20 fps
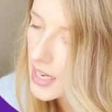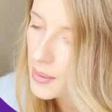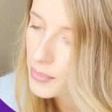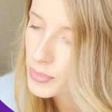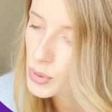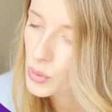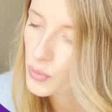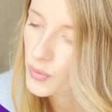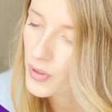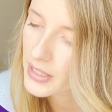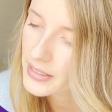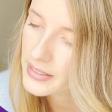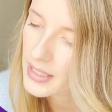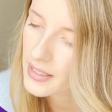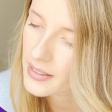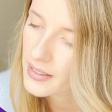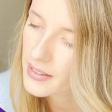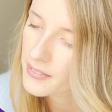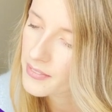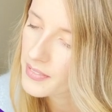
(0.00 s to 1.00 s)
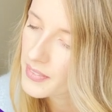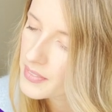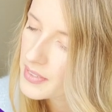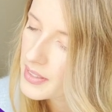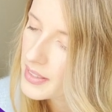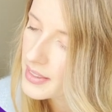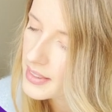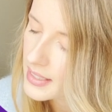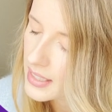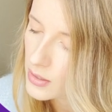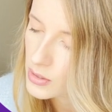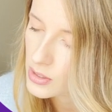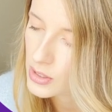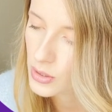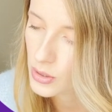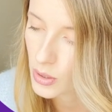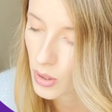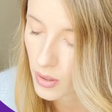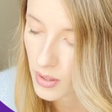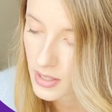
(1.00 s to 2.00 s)
up to
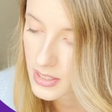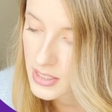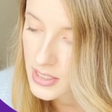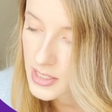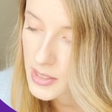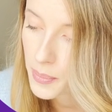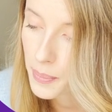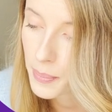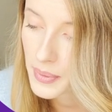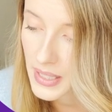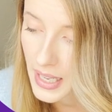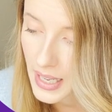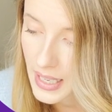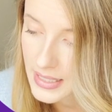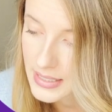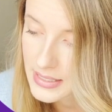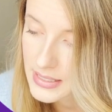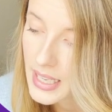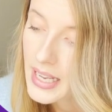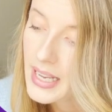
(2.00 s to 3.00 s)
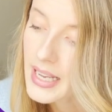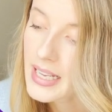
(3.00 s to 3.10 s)
$150,000 plus